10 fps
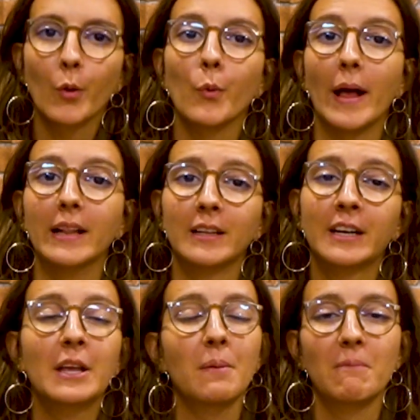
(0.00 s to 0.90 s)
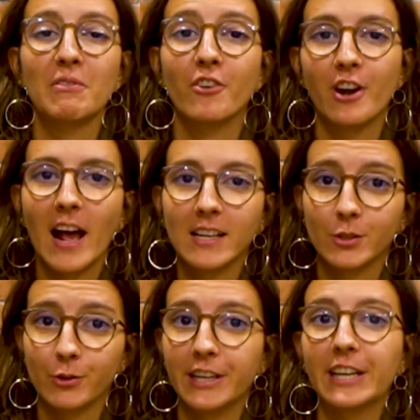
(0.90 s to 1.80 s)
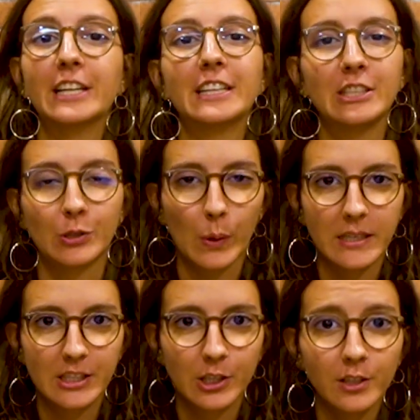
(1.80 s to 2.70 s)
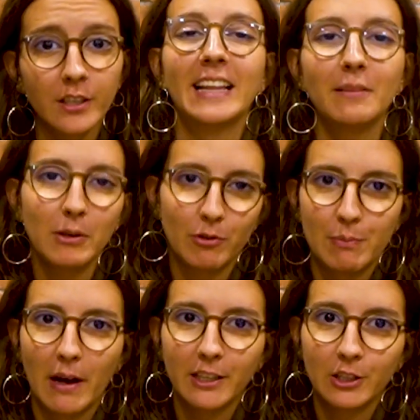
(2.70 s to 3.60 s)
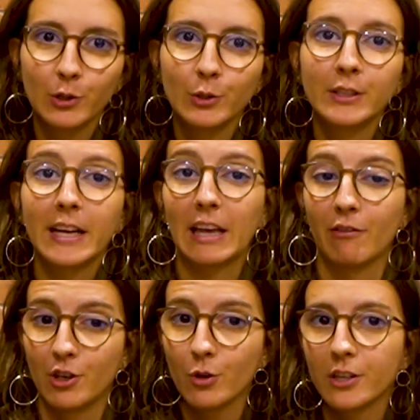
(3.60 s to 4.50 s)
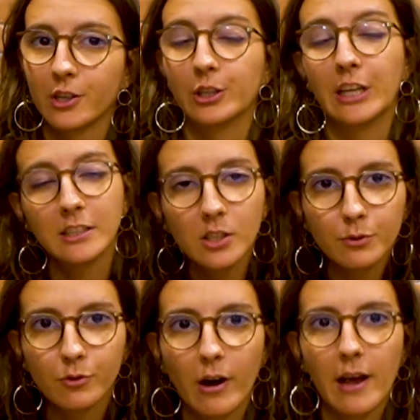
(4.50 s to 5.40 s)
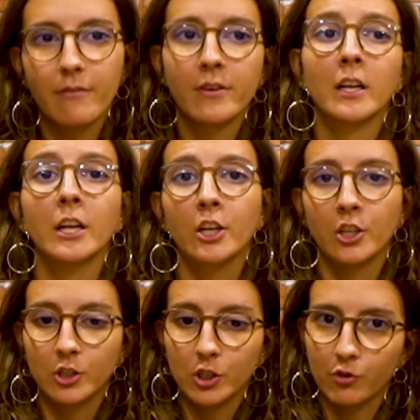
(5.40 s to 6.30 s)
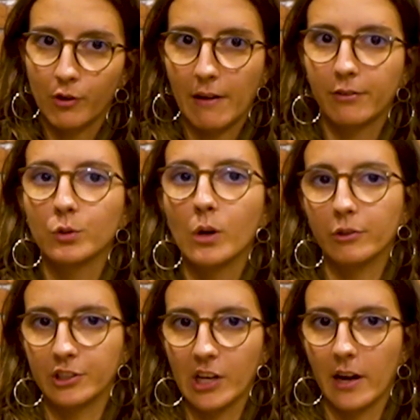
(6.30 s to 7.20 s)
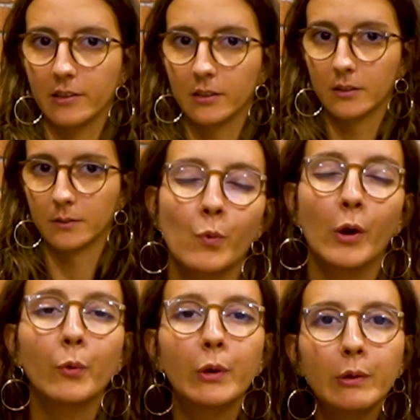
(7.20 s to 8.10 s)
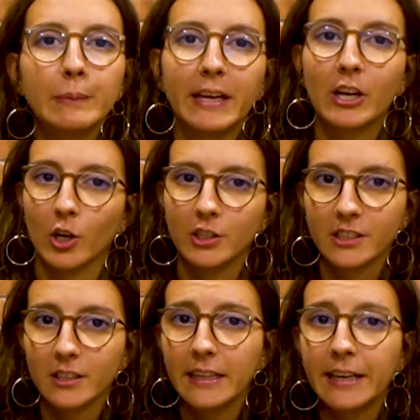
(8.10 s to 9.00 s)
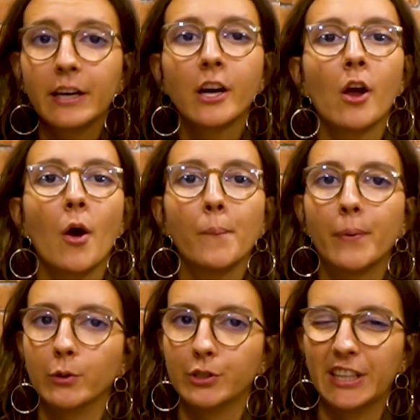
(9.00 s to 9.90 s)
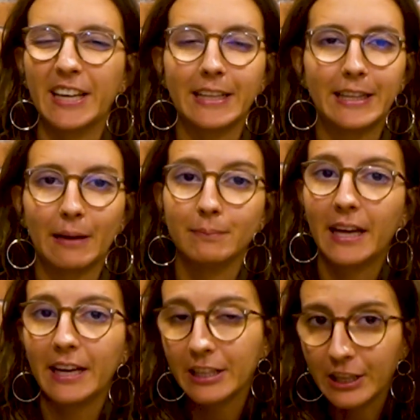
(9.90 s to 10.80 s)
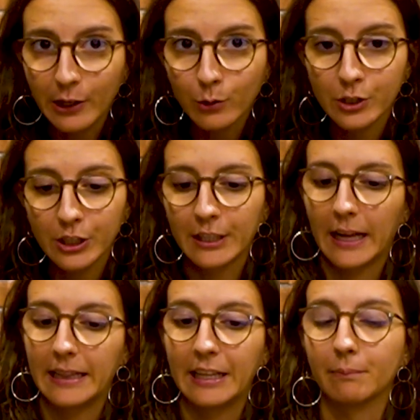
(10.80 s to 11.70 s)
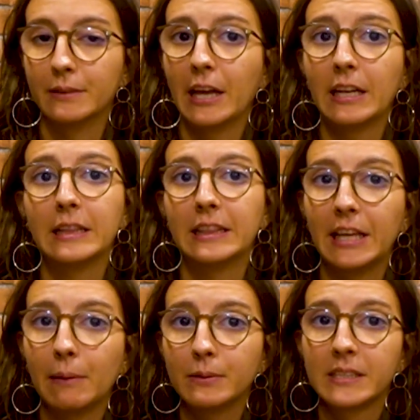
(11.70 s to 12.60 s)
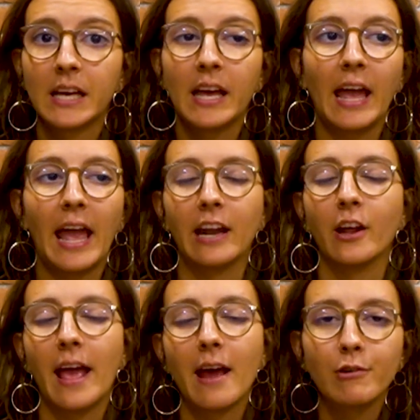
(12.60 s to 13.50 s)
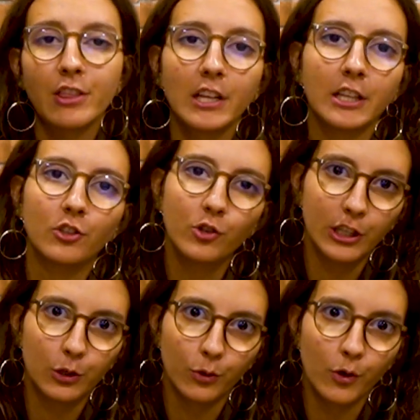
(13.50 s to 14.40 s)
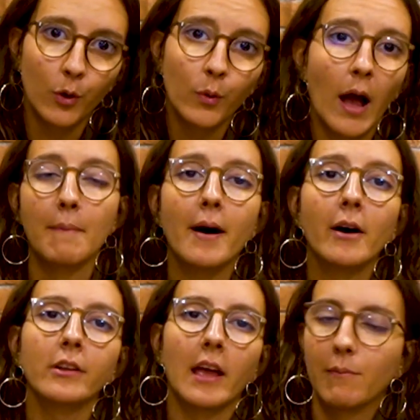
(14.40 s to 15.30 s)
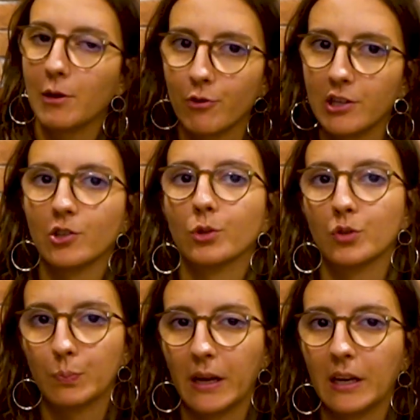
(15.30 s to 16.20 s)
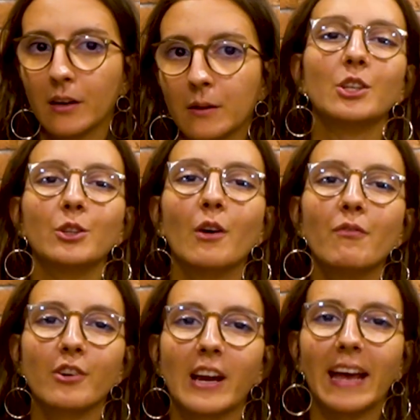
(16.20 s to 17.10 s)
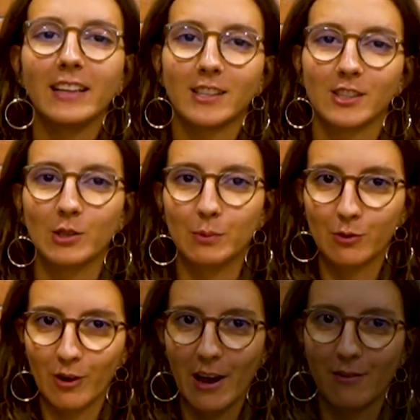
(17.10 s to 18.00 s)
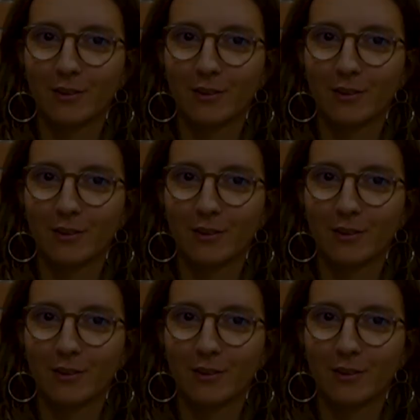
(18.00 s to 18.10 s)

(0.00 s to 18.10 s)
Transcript: Well, before answering this question, let me remind you, if you are not yet subscribed, subscribe to our channel, where we will be constantly posting the updated news, the updated tips, and everything that you need to know about immigration to Spain. So don't forget, subscribe.